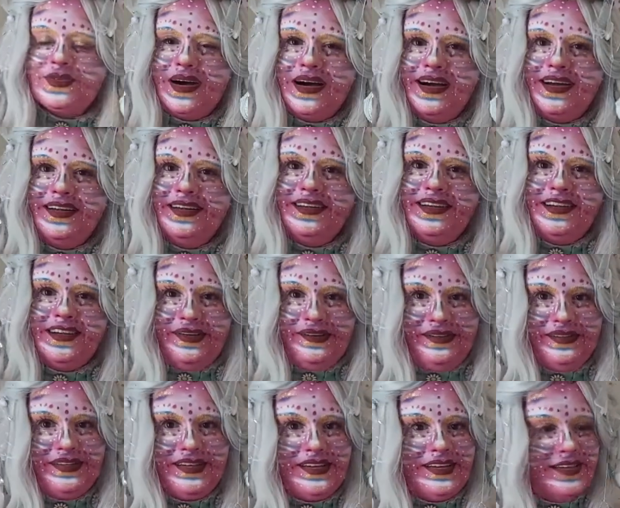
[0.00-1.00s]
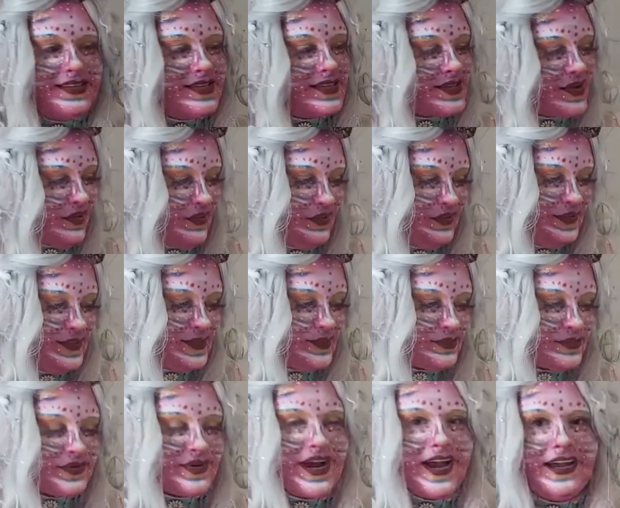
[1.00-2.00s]
one here is called
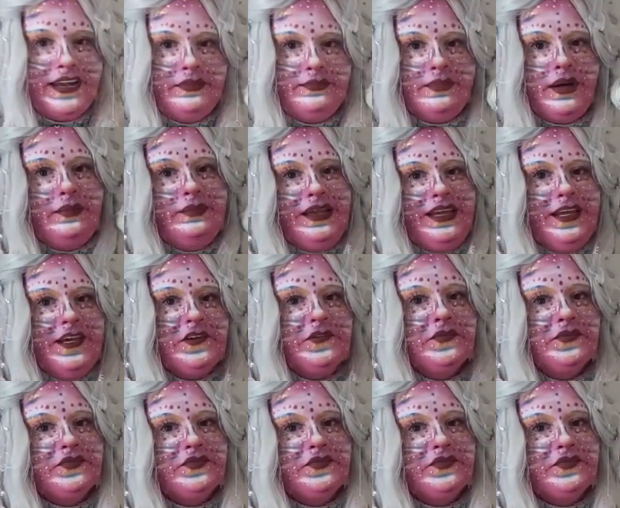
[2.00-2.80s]
Pride Puppy.